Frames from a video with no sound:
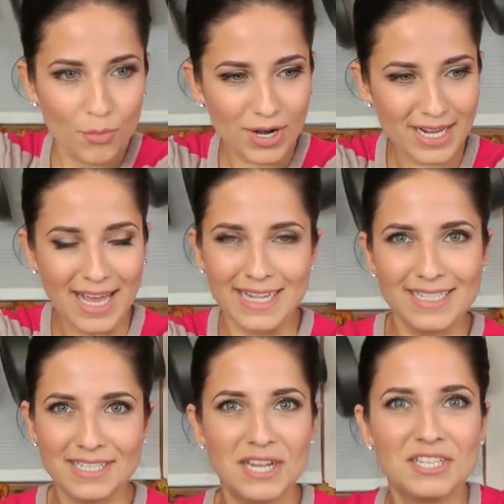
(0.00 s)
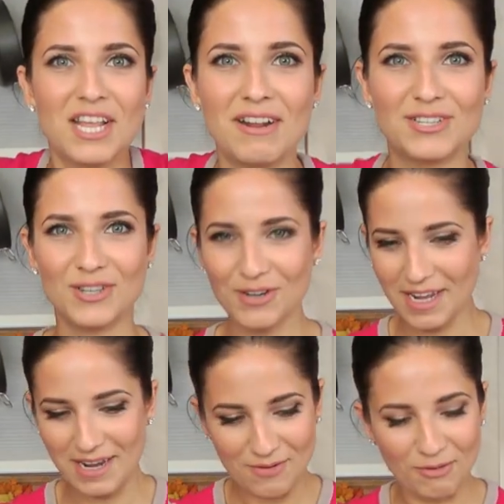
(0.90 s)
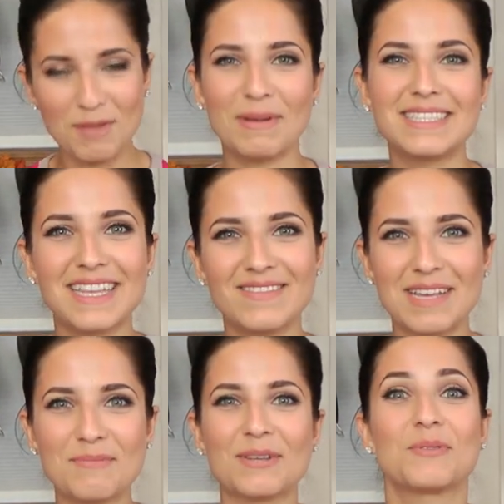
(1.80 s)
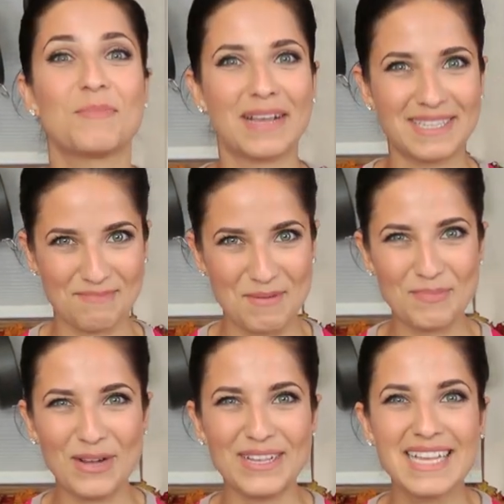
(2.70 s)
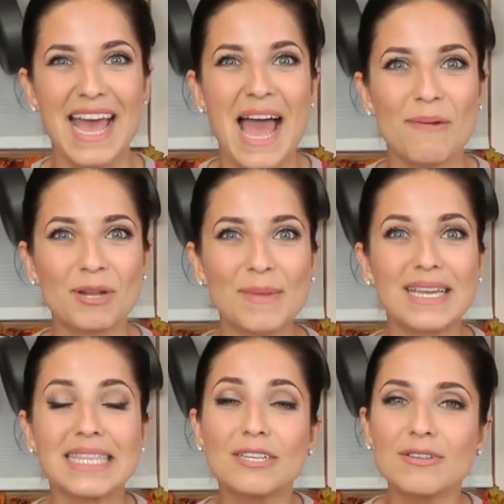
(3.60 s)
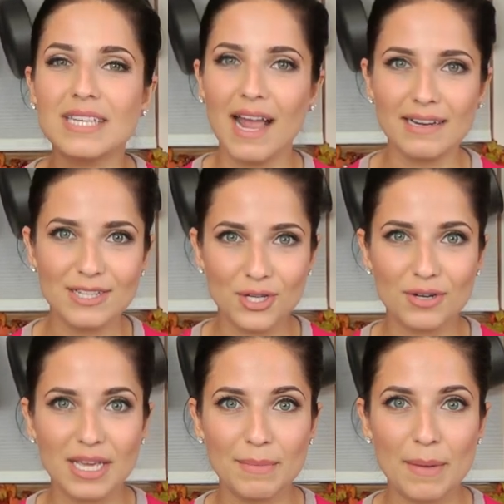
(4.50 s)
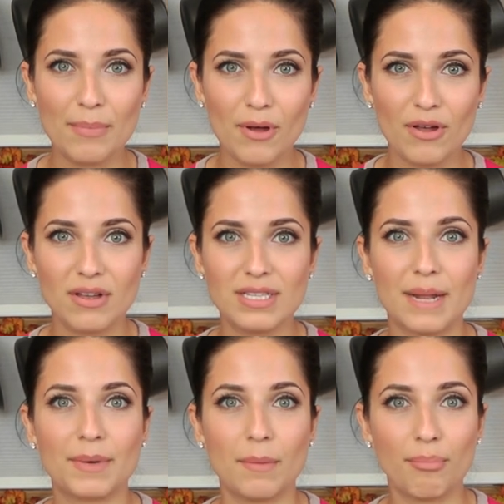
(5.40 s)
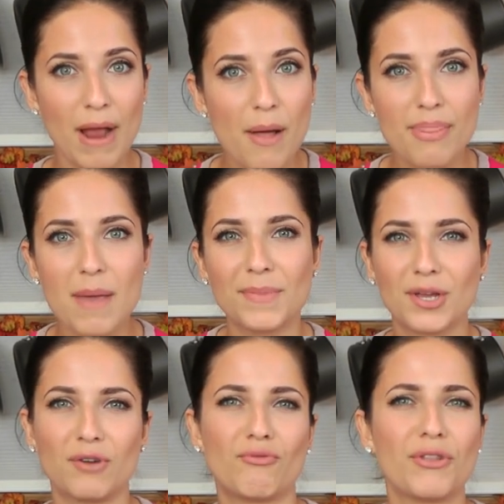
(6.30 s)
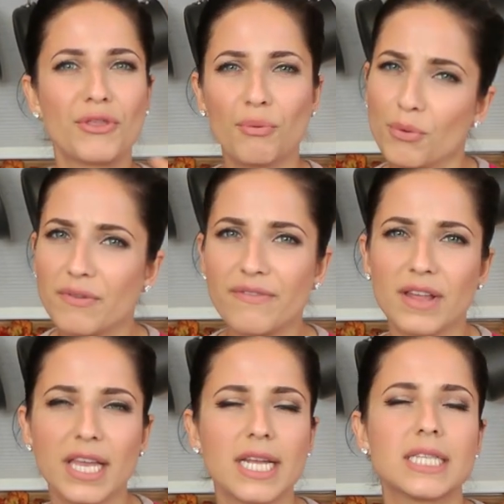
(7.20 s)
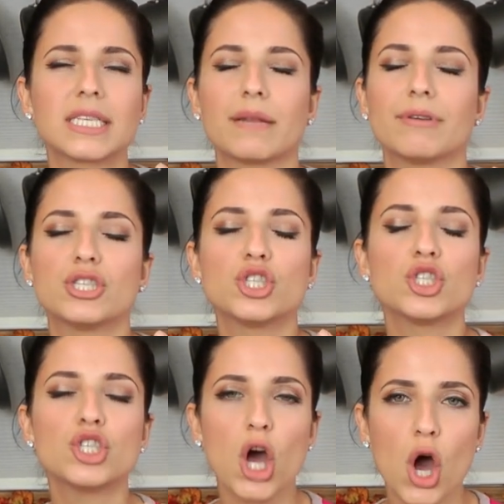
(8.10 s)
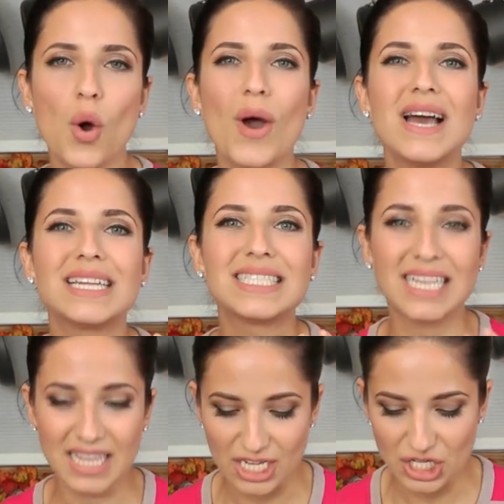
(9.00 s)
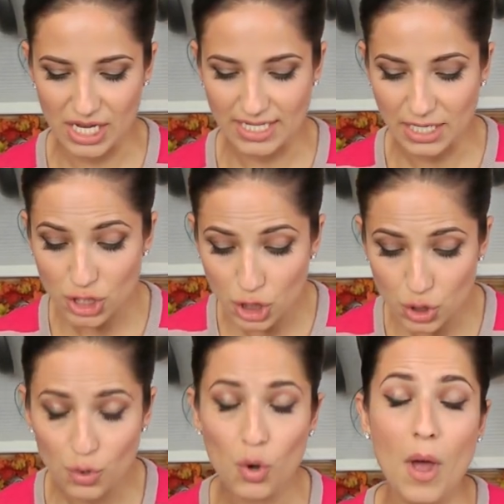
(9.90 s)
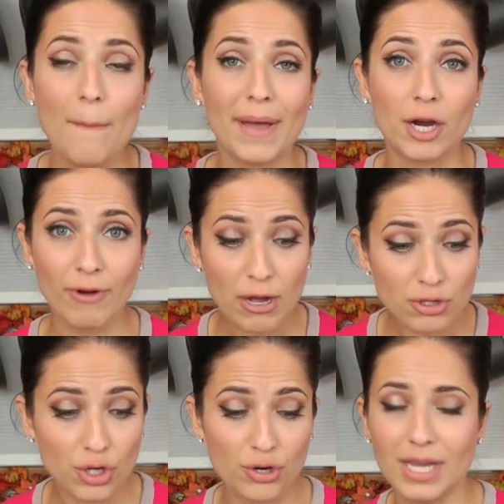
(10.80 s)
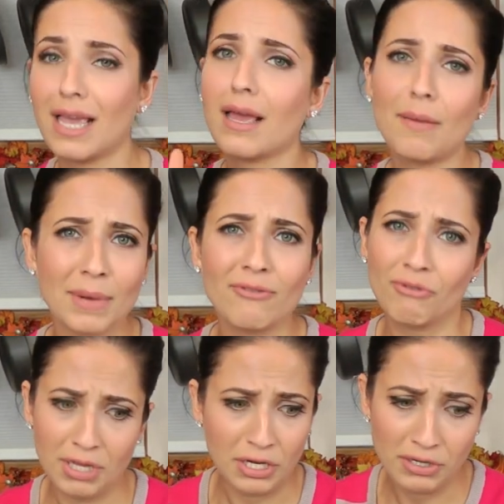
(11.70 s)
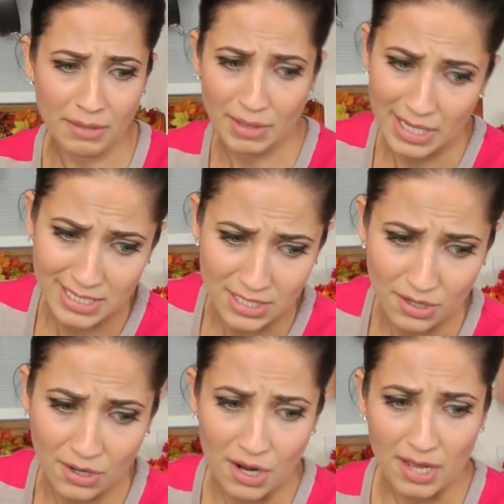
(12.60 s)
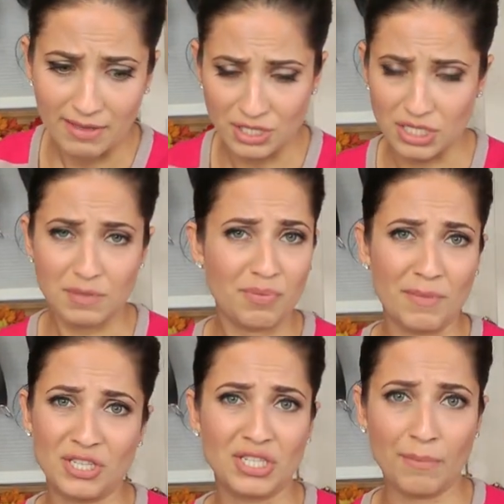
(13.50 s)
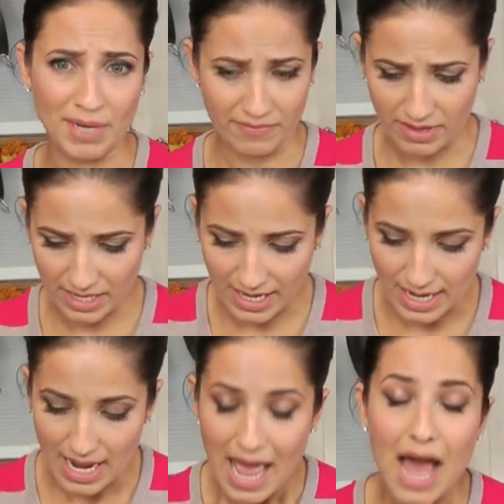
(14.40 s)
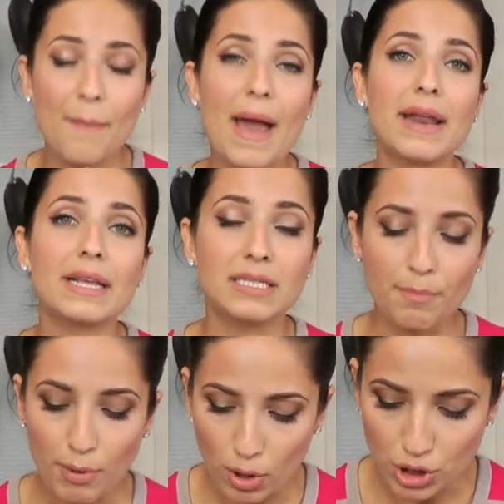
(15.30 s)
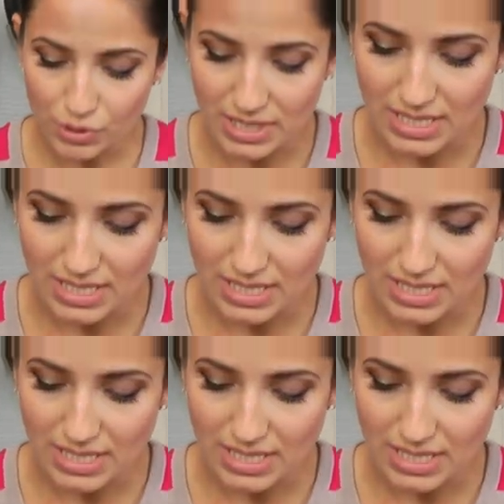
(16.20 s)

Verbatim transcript: I'm gonna get down and dirty, rolling my sleeves up because we're making some meatballs. I'm gonna make little tiny turkey meatballs, and I'm gonna brown them. They're gonna run through the filling, and it's gonna be so delicious. And to my ground turkey, I mean, it really could not be easier than just pretty much dumping everything in. I'm adding some poultry